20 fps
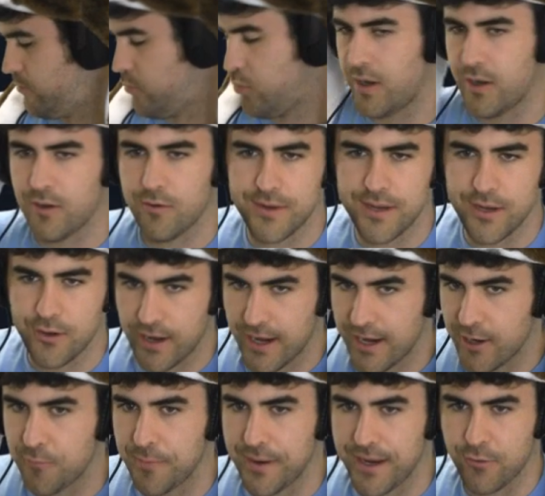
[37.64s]
Well, your
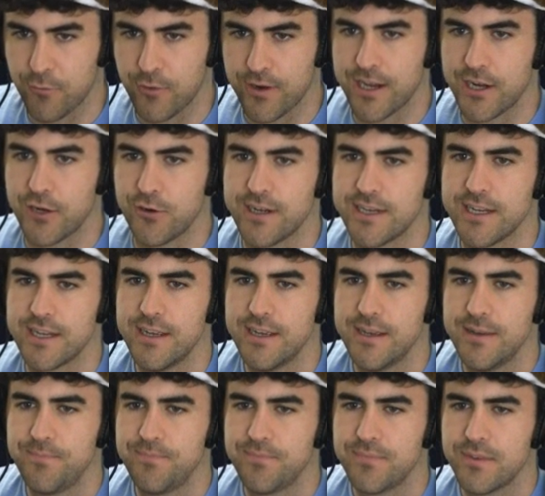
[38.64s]
head will make it 100.
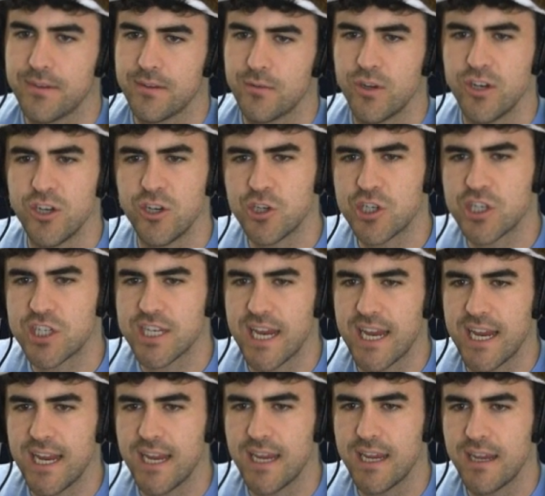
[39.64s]
What did you just
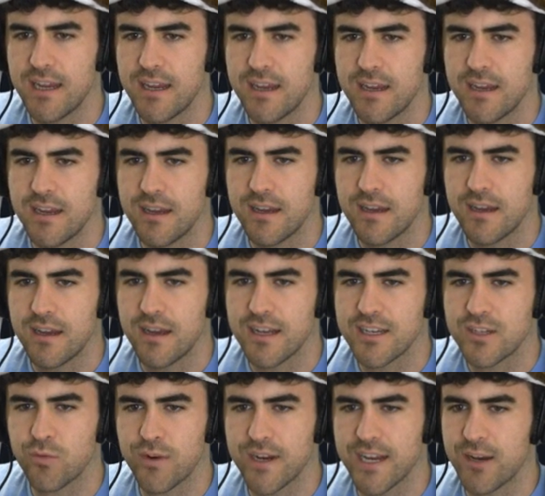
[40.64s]
say? I
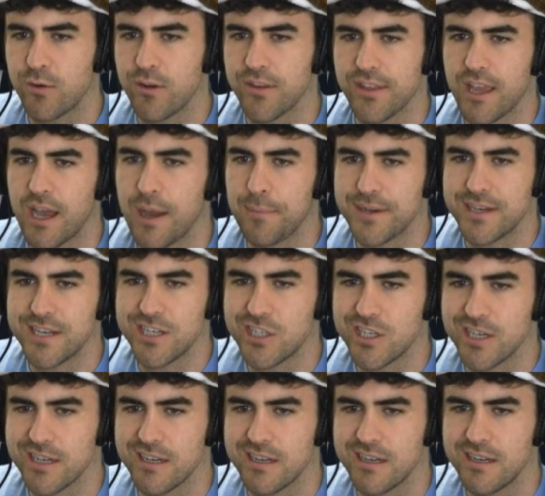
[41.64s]
just want to get rid of the
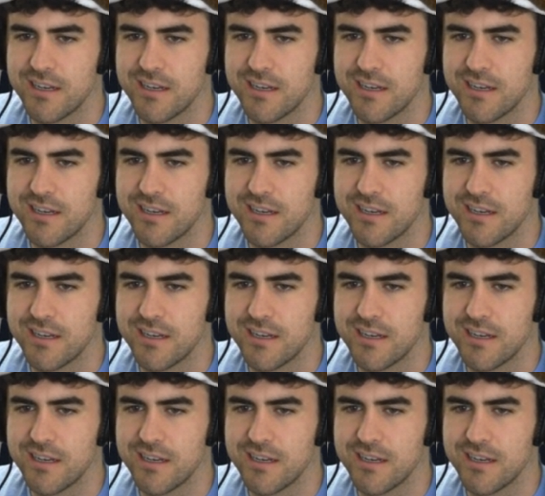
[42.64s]
competition.